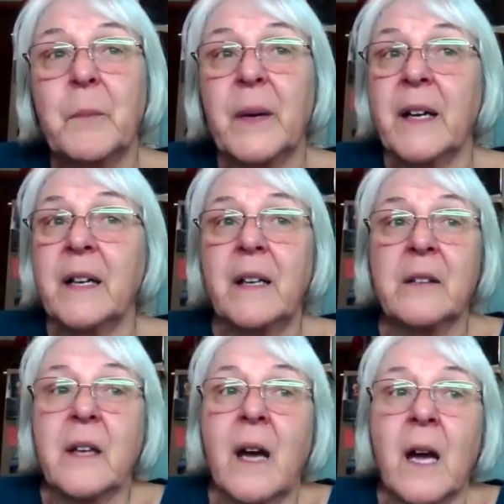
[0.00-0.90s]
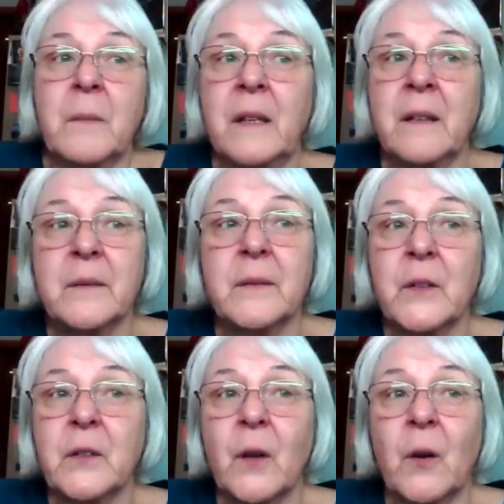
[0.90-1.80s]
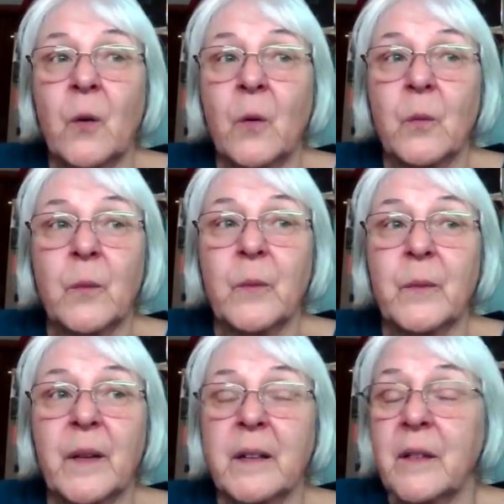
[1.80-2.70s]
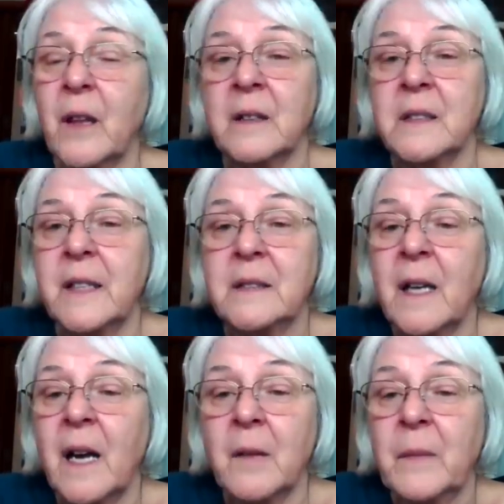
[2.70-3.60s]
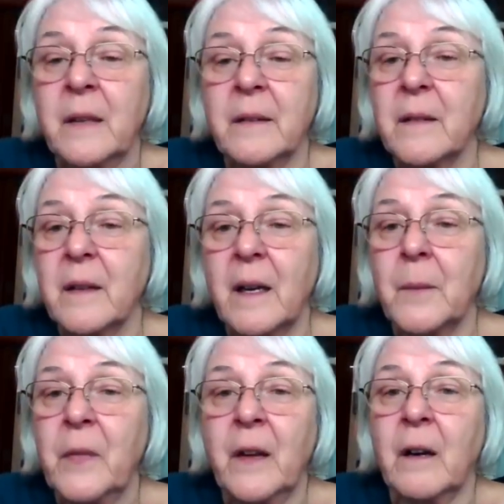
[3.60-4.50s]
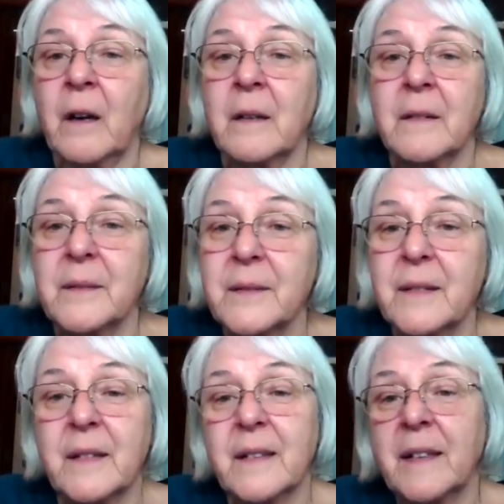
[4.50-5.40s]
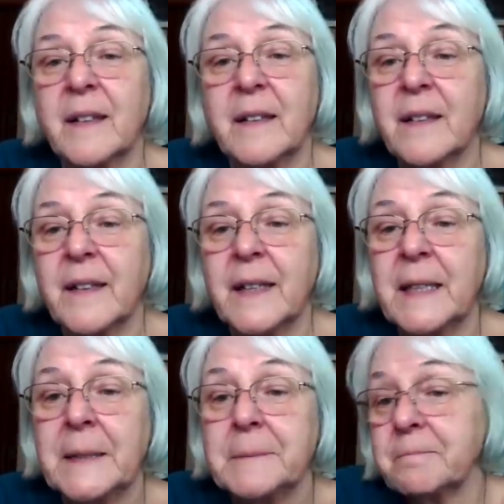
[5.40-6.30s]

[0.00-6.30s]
But he's got me. So as long as he's got me, I'm there. And